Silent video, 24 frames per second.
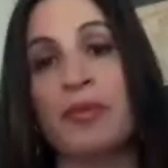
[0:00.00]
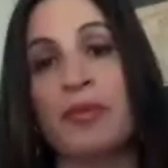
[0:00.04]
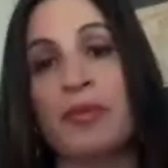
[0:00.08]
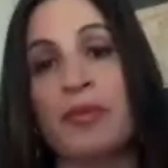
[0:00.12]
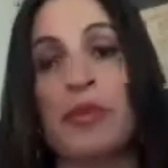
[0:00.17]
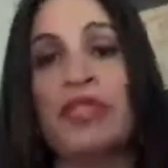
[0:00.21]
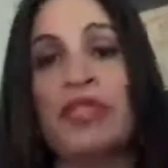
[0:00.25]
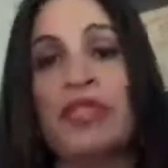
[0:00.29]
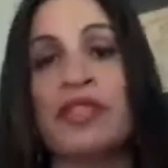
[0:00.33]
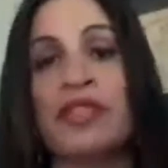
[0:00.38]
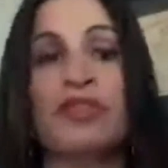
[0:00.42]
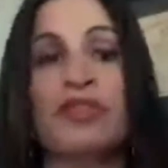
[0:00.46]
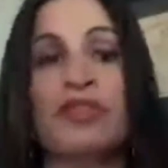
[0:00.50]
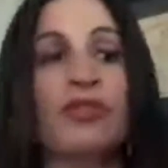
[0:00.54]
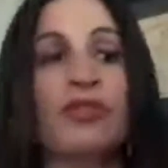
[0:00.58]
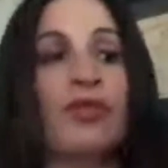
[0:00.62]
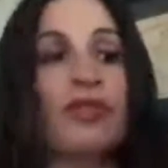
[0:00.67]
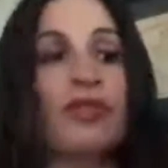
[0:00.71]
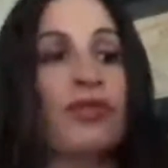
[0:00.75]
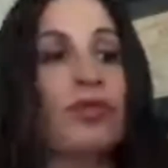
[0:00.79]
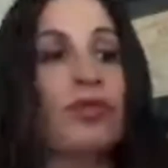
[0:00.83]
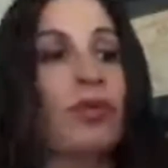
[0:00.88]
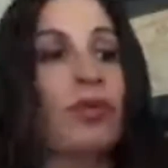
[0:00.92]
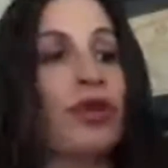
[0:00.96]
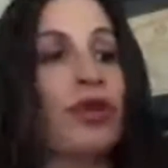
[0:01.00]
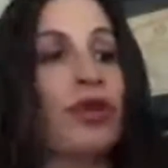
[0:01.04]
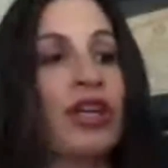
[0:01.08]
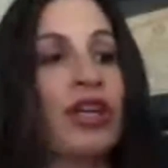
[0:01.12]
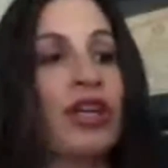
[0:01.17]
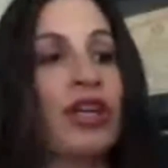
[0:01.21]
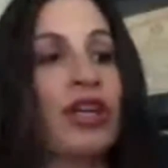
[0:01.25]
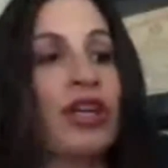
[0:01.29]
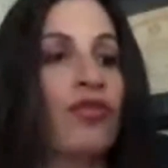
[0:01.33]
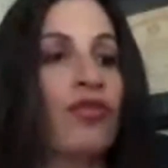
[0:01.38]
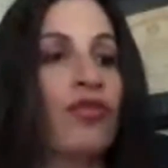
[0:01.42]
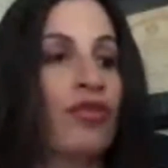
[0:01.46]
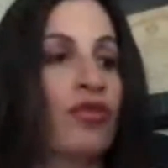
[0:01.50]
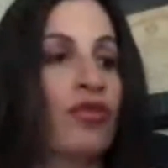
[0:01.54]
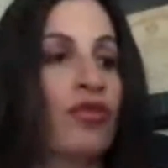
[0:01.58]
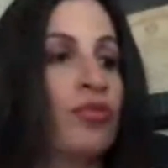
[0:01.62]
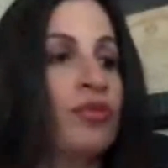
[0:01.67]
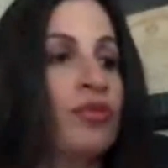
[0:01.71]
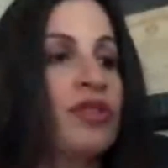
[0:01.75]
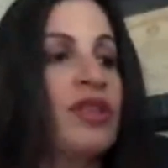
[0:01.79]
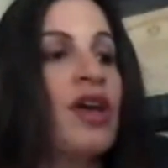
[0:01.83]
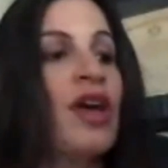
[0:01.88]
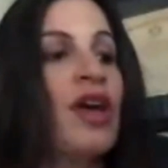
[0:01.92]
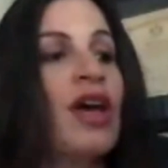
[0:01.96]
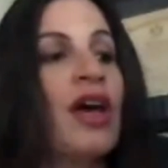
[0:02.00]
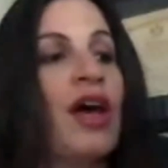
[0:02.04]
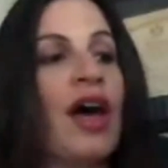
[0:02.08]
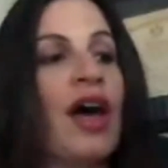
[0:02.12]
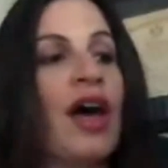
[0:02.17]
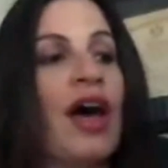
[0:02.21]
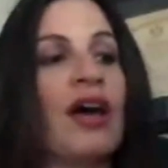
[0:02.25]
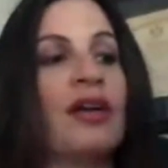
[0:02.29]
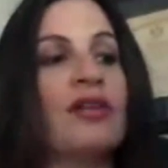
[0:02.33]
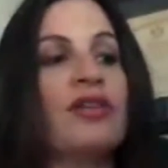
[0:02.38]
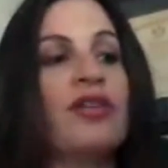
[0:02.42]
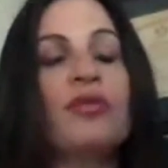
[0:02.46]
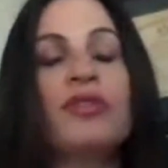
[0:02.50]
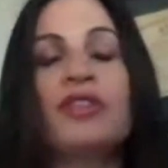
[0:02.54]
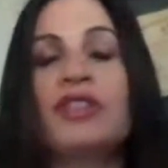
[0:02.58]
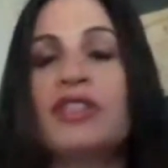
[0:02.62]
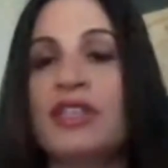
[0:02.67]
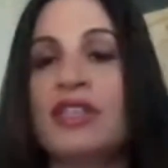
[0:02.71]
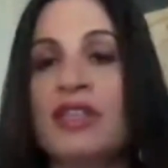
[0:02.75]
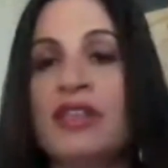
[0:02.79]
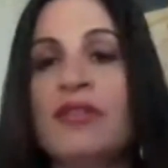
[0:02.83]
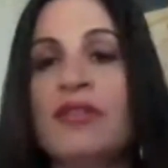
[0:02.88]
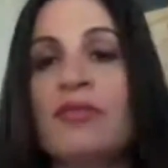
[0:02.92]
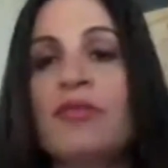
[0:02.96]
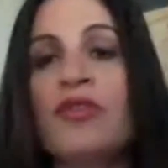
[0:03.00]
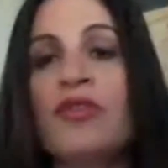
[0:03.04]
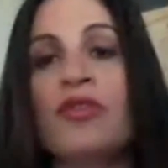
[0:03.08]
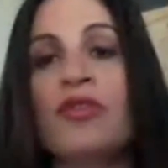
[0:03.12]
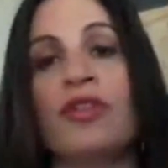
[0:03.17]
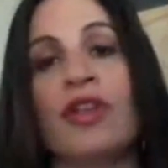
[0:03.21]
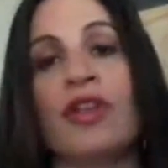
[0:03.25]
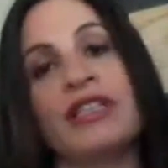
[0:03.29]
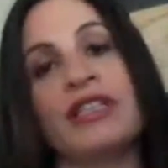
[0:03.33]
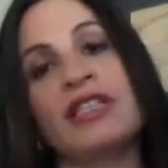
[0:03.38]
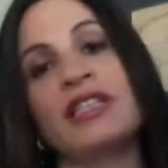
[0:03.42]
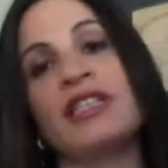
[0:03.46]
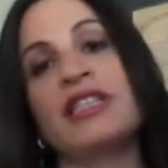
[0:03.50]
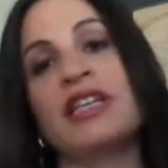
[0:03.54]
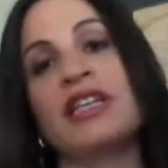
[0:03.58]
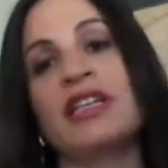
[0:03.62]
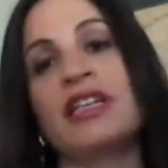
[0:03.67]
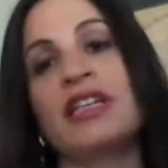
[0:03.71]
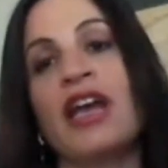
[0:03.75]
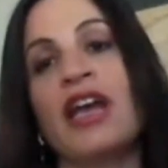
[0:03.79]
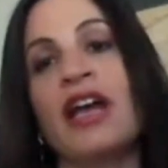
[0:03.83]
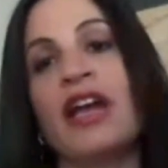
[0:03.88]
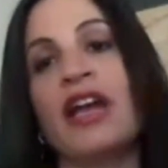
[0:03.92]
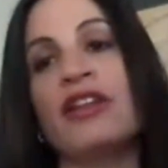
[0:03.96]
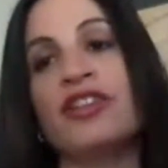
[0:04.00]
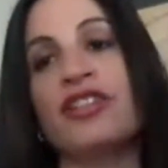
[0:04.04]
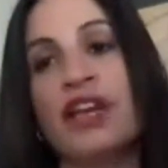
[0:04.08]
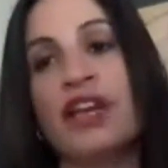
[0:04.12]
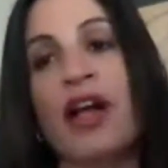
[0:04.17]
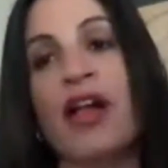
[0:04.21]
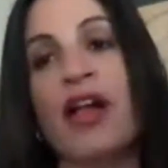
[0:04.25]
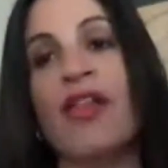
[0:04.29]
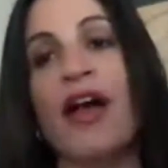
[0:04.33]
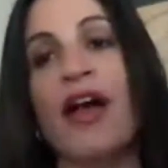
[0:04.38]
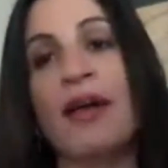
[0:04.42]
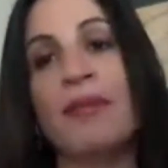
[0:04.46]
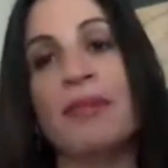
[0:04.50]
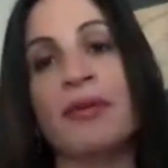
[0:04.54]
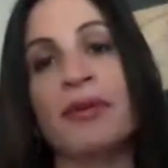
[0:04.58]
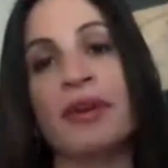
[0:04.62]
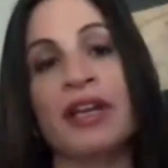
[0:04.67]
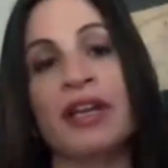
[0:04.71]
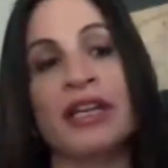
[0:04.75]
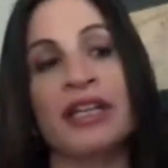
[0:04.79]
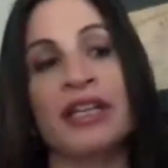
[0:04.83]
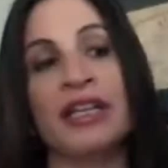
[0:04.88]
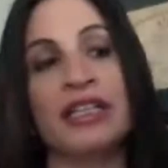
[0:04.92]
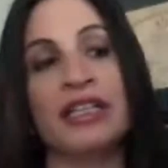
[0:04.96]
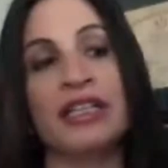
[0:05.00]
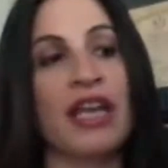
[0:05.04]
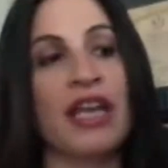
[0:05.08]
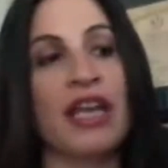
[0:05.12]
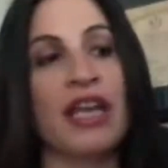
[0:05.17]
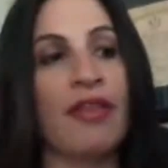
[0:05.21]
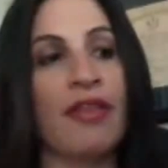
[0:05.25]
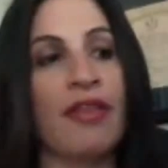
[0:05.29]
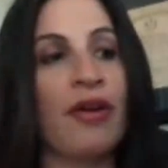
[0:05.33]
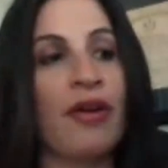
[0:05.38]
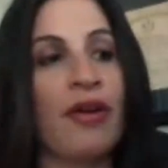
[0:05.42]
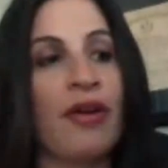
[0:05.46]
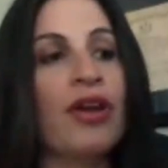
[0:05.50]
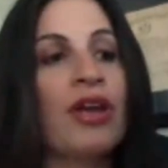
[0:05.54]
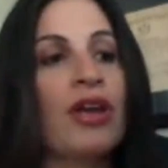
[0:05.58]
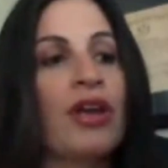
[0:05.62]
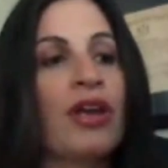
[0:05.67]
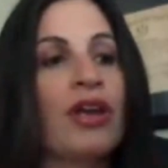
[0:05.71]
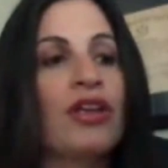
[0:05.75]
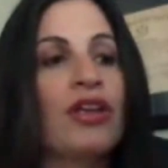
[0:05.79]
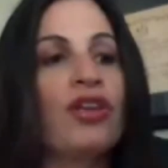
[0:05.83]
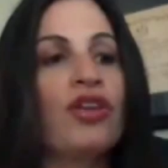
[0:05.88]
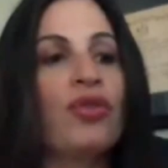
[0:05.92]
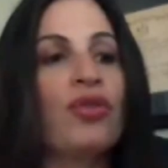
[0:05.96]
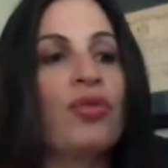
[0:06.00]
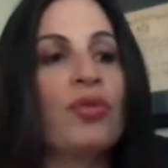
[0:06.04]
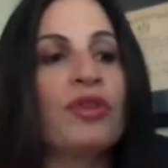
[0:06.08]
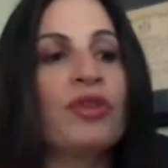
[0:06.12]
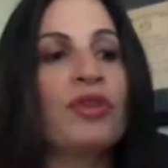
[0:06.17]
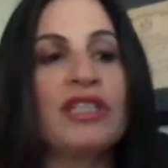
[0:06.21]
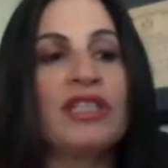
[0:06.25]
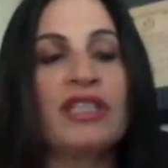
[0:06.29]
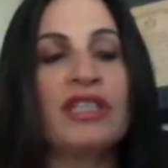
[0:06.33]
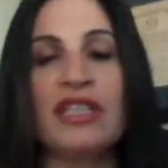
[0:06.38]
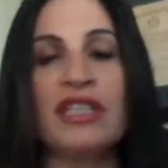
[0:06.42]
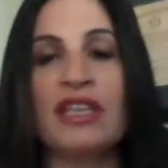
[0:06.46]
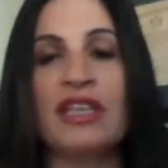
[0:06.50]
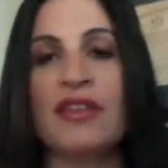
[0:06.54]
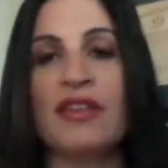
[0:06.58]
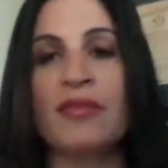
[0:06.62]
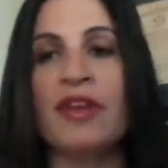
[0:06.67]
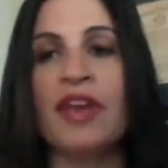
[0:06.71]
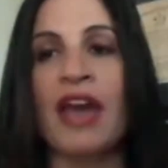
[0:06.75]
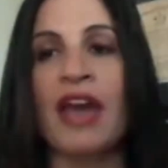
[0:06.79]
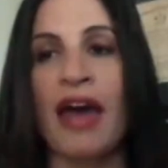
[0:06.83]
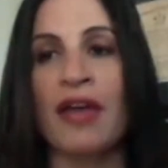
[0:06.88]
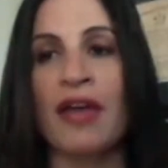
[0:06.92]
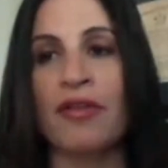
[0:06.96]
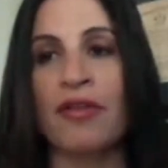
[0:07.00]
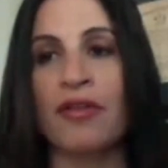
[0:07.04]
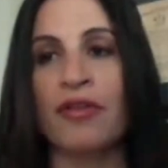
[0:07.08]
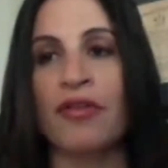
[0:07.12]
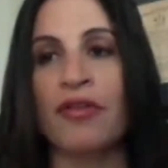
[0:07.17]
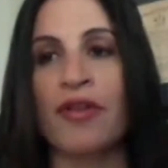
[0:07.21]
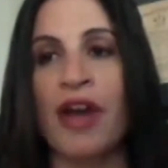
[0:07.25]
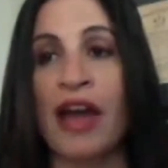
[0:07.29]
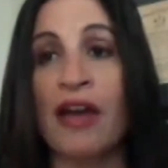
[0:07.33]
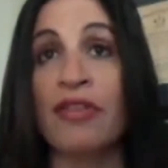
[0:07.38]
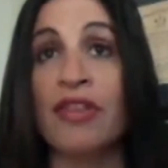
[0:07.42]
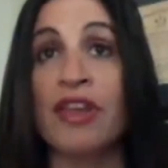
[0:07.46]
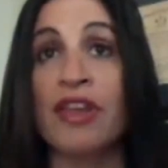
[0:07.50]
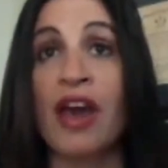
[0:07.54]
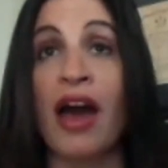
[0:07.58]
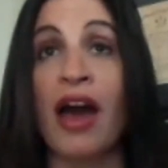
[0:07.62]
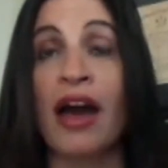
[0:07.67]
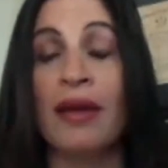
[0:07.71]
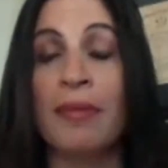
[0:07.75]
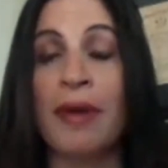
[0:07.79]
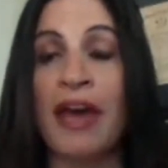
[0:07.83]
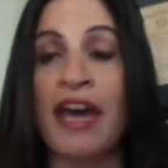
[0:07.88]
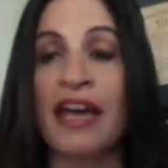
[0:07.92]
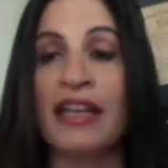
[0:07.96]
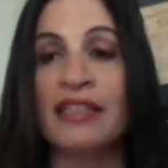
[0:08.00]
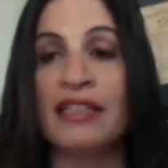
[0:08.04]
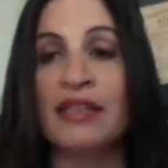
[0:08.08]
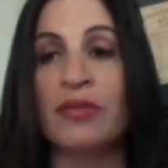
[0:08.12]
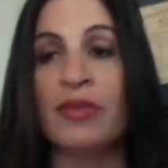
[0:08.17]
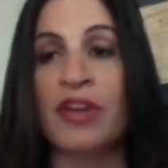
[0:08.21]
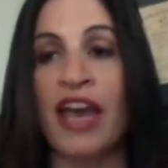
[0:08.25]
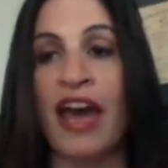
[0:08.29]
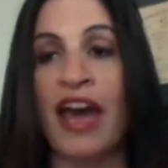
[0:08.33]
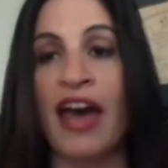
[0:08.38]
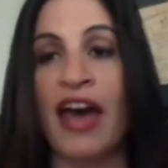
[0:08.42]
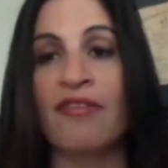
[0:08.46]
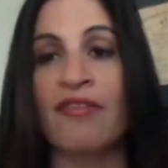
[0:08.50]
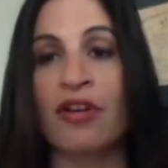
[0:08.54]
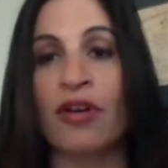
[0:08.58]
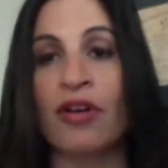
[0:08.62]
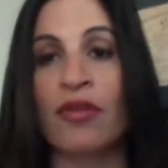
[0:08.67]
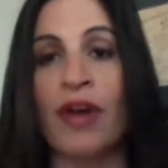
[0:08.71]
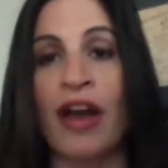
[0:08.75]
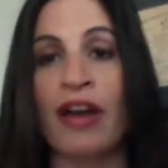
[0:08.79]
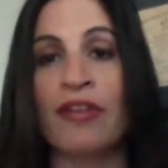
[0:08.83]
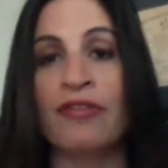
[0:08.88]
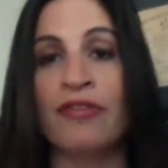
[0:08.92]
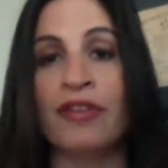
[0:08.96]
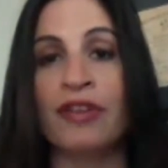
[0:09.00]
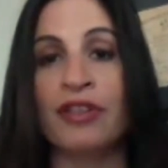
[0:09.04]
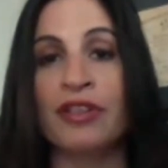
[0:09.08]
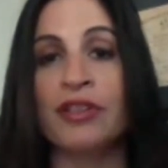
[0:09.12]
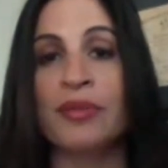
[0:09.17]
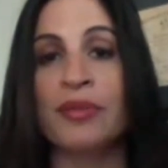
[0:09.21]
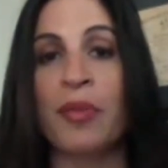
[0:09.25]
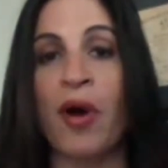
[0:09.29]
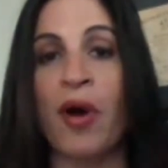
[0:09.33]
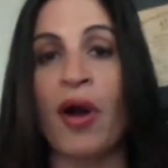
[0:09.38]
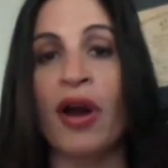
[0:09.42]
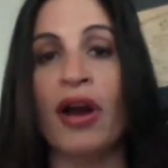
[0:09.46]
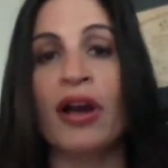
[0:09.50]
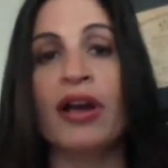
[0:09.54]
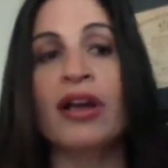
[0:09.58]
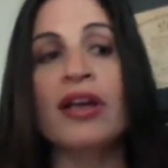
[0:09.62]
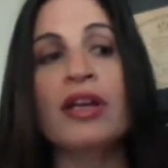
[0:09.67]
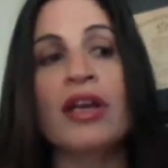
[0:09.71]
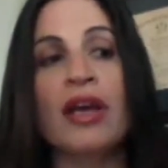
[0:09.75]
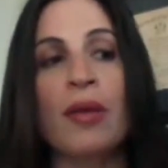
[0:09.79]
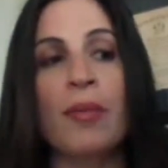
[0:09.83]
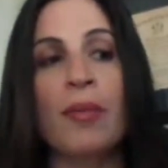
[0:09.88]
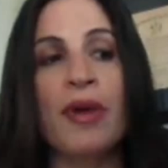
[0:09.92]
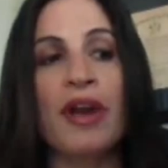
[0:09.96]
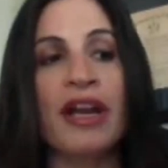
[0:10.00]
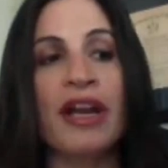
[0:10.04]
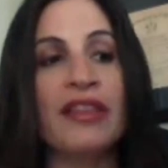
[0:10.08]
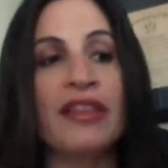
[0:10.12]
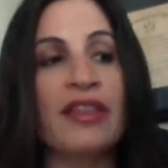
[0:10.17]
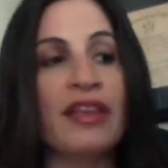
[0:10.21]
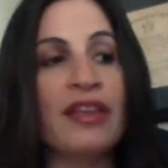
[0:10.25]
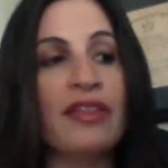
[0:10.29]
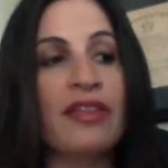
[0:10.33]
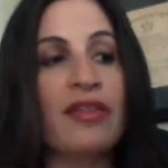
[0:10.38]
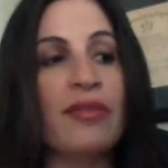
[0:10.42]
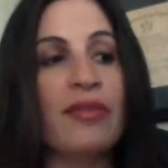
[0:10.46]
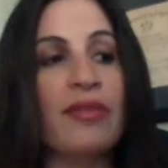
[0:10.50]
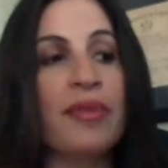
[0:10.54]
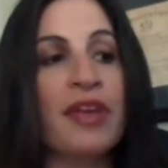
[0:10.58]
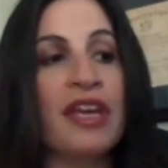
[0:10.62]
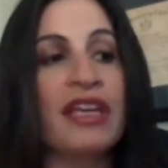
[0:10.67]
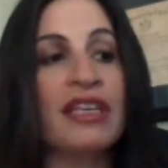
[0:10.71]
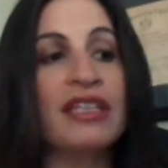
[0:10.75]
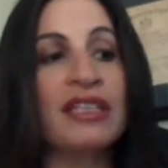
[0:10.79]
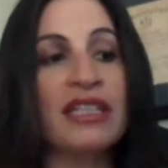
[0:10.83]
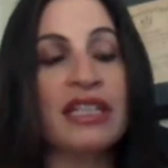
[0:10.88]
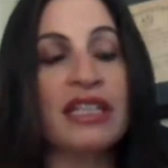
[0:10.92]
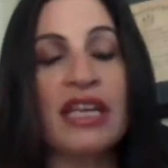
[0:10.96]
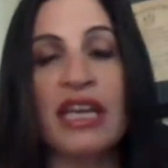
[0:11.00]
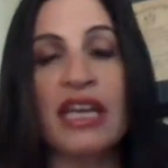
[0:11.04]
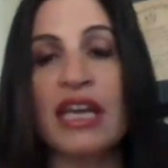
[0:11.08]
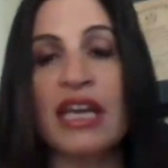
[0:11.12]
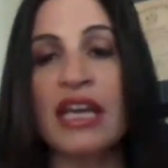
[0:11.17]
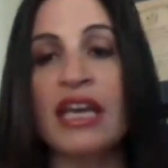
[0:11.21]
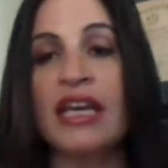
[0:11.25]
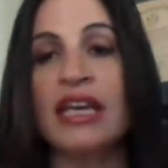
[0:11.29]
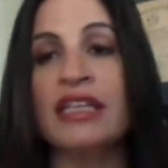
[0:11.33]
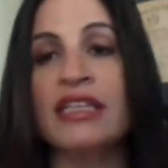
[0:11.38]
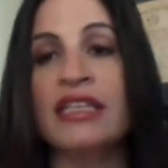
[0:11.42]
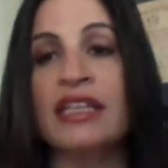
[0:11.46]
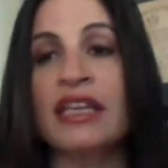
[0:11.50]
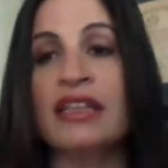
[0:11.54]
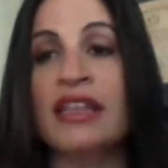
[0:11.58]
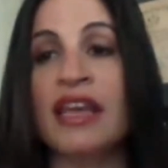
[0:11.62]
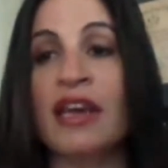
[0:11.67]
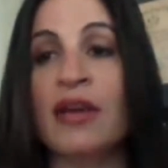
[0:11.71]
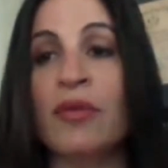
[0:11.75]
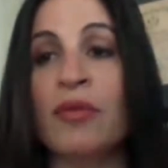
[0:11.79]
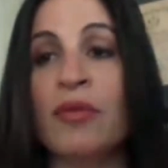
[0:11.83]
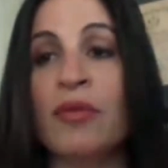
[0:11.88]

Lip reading: you would see students working in groups. You would see them utilizing technology, collaborating together. You would see them gathered around the iPads that we have at our reference bar. But I think the biggest key is that